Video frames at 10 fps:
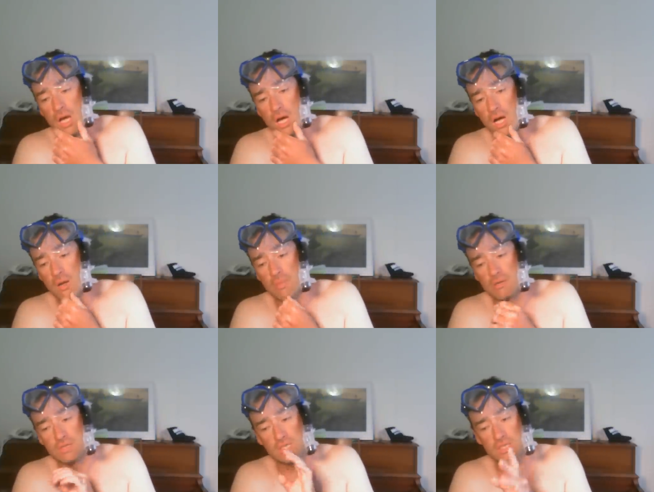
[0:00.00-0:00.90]
Um, I
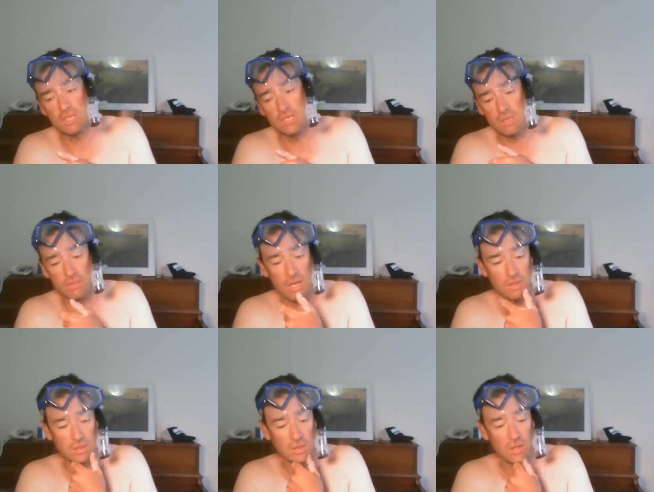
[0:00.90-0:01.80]
was just teaching him how to
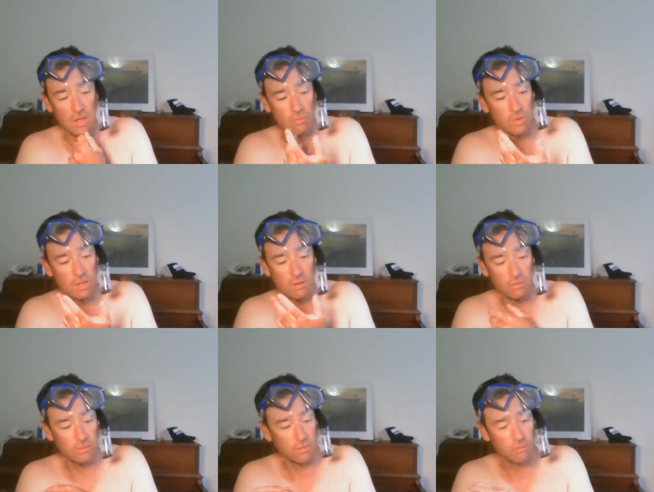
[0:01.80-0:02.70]
use a, a
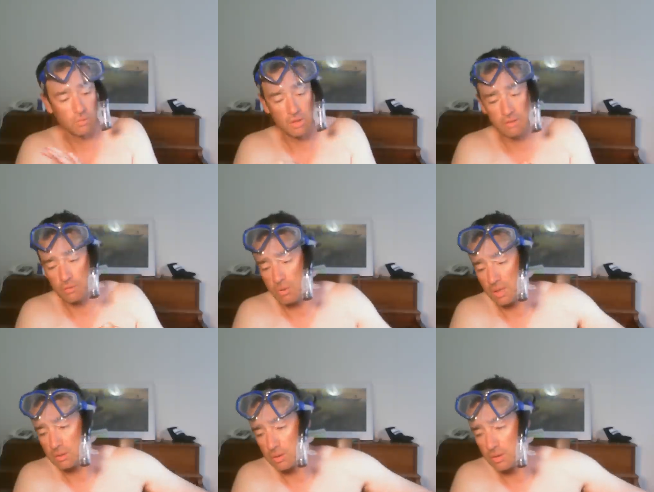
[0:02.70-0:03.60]
reel, really
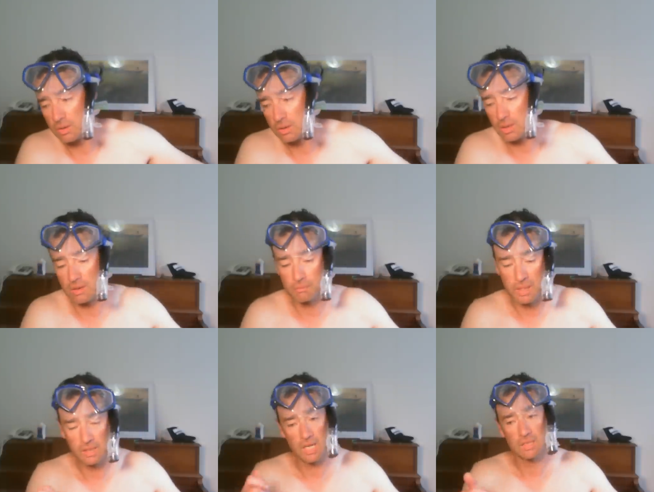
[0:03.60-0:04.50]
quick learner, a
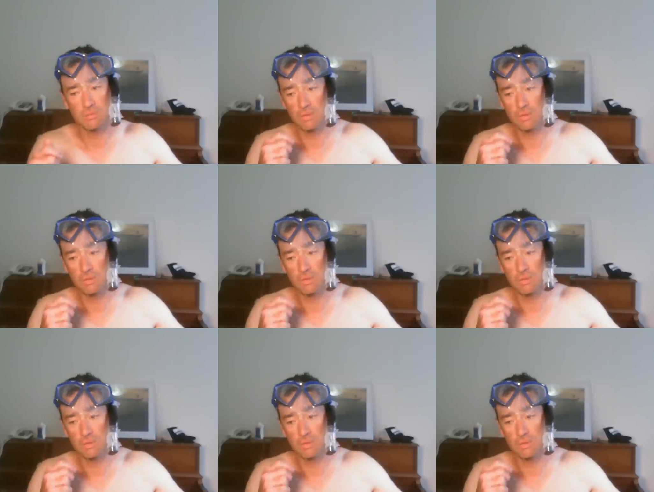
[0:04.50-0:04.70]
bait cast